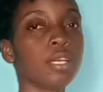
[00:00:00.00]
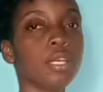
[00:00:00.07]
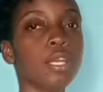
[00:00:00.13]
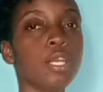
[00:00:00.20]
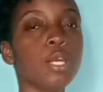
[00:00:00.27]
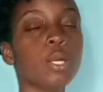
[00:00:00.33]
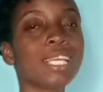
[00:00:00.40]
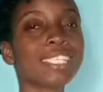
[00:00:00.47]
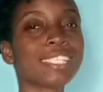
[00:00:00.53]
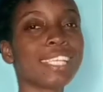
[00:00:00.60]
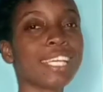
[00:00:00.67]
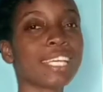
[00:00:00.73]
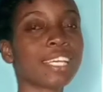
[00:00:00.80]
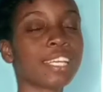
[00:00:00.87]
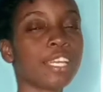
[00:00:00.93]
Now let's
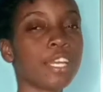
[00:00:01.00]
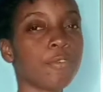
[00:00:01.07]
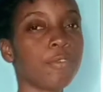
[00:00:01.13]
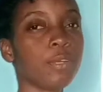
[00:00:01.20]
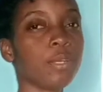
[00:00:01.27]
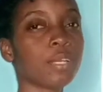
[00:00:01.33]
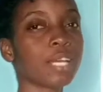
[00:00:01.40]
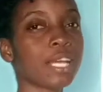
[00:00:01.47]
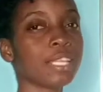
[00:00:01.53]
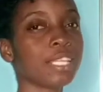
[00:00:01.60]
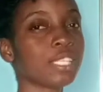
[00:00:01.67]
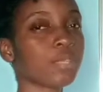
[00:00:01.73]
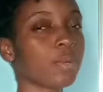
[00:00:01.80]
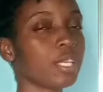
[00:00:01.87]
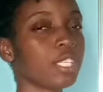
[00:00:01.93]
take a careful look at
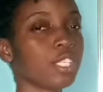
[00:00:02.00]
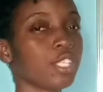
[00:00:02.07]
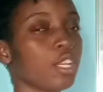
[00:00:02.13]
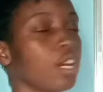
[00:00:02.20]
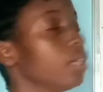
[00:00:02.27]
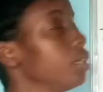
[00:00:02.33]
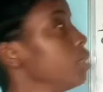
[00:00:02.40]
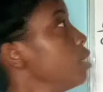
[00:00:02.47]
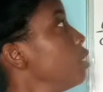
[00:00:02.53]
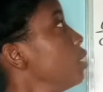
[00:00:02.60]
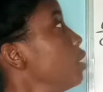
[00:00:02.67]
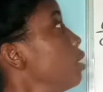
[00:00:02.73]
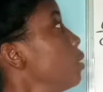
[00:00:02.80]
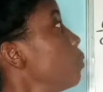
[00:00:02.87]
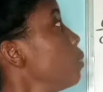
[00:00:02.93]
this question.
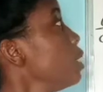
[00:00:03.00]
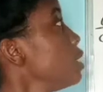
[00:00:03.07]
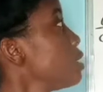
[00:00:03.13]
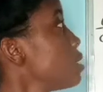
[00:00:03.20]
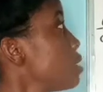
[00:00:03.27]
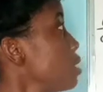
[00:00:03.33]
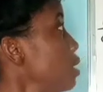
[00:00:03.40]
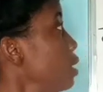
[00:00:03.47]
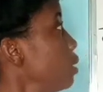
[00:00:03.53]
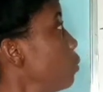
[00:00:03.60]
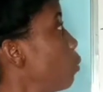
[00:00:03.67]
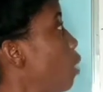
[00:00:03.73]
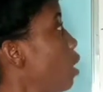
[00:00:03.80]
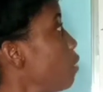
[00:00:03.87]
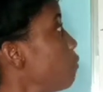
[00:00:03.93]
We see
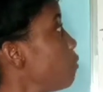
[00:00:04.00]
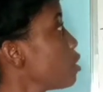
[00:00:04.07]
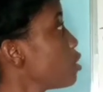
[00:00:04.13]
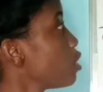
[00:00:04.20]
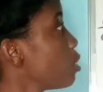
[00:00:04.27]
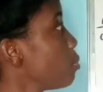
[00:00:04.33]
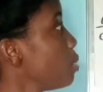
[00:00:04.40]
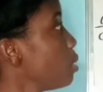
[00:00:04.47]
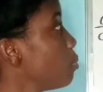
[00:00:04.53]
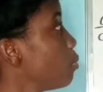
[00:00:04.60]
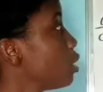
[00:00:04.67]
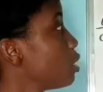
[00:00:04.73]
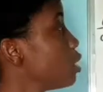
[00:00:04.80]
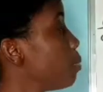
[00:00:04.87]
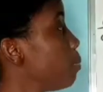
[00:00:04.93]
one function being
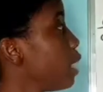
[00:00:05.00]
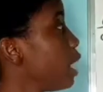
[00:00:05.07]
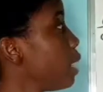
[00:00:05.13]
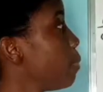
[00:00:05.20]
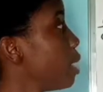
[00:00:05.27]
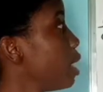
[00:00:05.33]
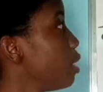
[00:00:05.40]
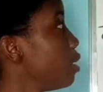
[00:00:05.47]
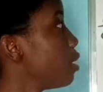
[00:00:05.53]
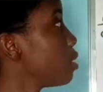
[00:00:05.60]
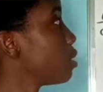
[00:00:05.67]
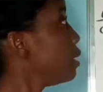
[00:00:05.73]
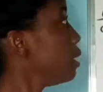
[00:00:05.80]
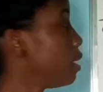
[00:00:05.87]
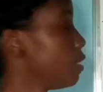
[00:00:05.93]
multiplied by
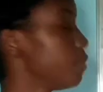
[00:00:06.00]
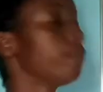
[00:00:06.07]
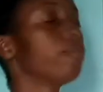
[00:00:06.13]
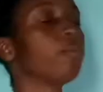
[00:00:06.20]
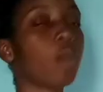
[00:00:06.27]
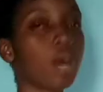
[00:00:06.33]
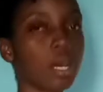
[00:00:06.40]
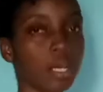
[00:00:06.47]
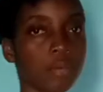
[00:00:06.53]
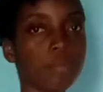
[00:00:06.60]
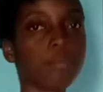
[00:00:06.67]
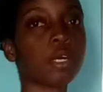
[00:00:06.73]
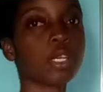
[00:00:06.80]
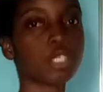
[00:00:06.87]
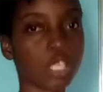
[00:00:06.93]
another. If one
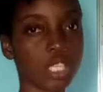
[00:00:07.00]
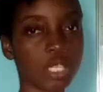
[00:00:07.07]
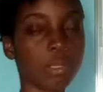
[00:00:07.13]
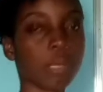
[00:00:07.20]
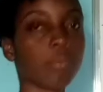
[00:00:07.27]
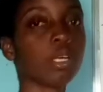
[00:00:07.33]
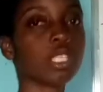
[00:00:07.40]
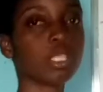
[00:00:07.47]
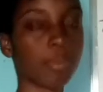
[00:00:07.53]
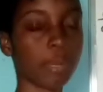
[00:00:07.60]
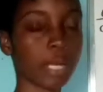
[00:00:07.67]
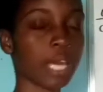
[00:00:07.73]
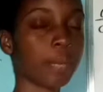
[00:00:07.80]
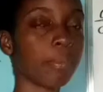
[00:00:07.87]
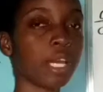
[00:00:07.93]
function is being
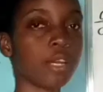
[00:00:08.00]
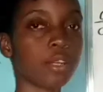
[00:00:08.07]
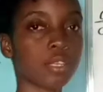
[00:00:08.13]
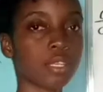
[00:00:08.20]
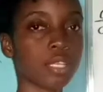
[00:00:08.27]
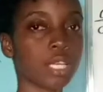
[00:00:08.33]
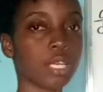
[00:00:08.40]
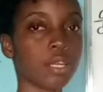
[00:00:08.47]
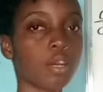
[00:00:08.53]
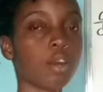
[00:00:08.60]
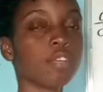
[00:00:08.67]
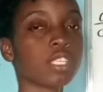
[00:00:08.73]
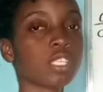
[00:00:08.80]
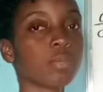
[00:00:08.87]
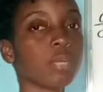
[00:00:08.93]
multiplied by another, then
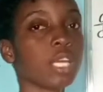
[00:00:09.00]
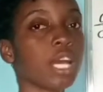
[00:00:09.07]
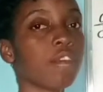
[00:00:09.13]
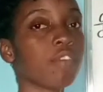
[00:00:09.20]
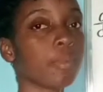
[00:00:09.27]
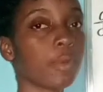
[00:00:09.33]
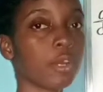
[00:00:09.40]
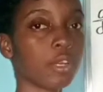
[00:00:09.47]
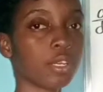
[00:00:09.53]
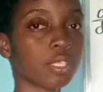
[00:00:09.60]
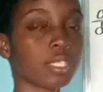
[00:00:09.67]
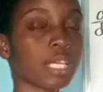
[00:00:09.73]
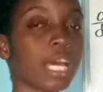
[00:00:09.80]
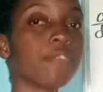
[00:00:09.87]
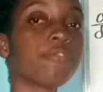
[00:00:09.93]
obviously we have a
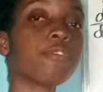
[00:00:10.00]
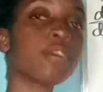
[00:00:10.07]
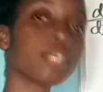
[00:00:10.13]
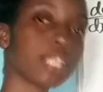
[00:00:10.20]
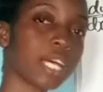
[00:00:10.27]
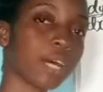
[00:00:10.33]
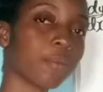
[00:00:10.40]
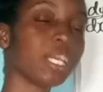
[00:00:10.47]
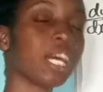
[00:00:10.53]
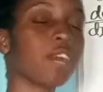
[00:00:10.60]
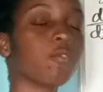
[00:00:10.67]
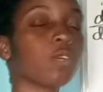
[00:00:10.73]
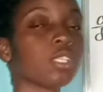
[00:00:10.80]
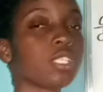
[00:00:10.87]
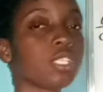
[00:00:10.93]
product. And for that, we
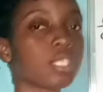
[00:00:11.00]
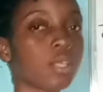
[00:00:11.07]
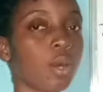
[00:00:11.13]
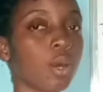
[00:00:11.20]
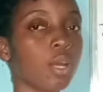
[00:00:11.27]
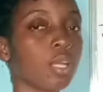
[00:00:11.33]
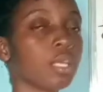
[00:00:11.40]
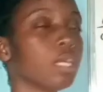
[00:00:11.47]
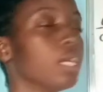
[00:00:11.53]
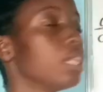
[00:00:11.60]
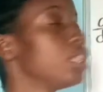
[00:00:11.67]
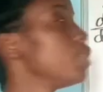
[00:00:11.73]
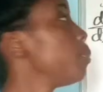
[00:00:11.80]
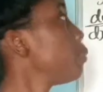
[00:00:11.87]
have what is called the